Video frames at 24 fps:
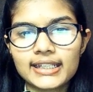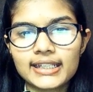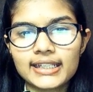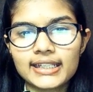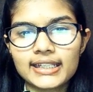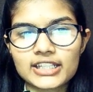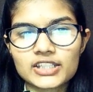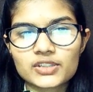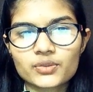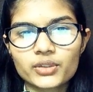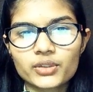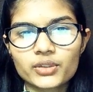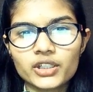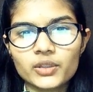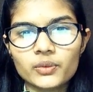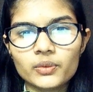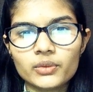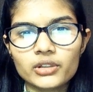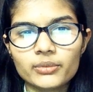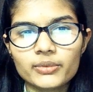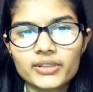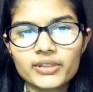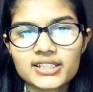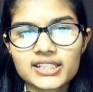Great. So here
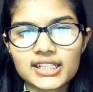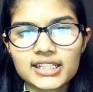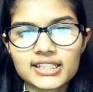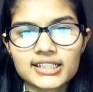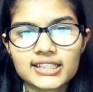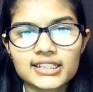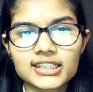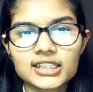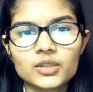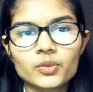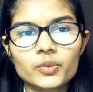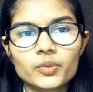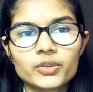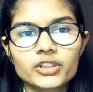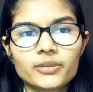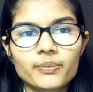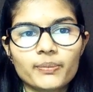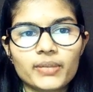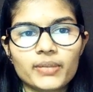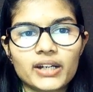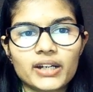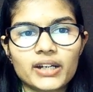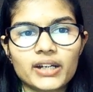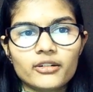we'll be starting out with
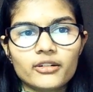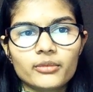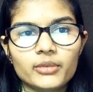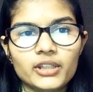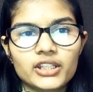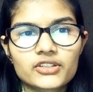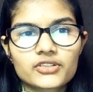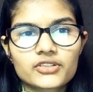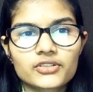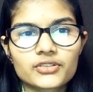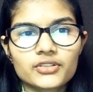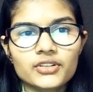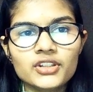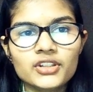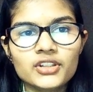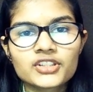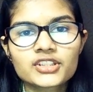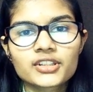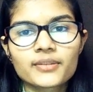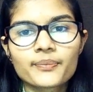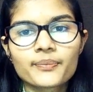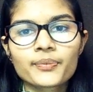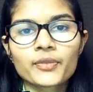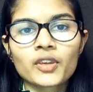the
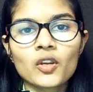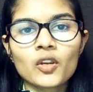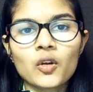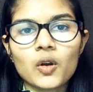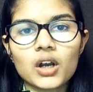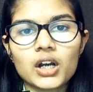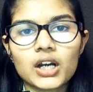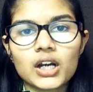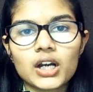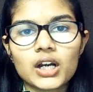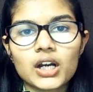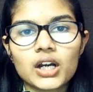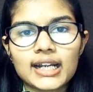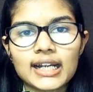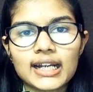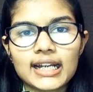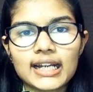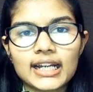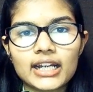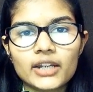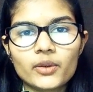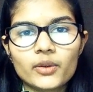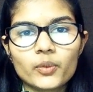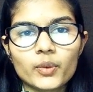parameters.
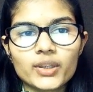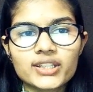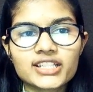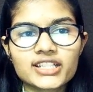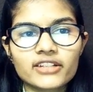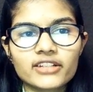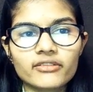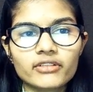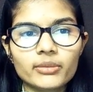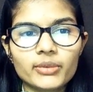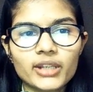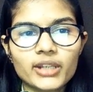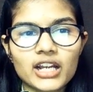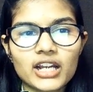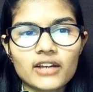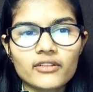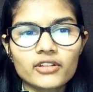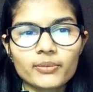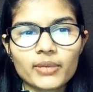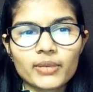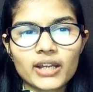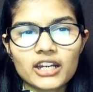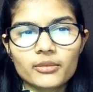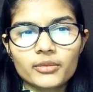And one side will be
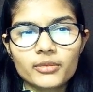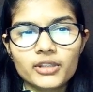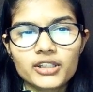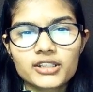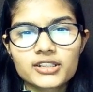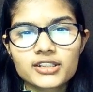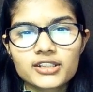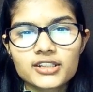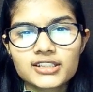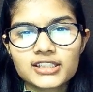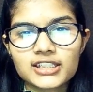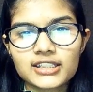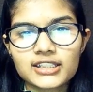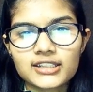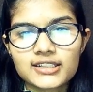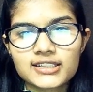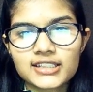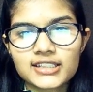having parameters,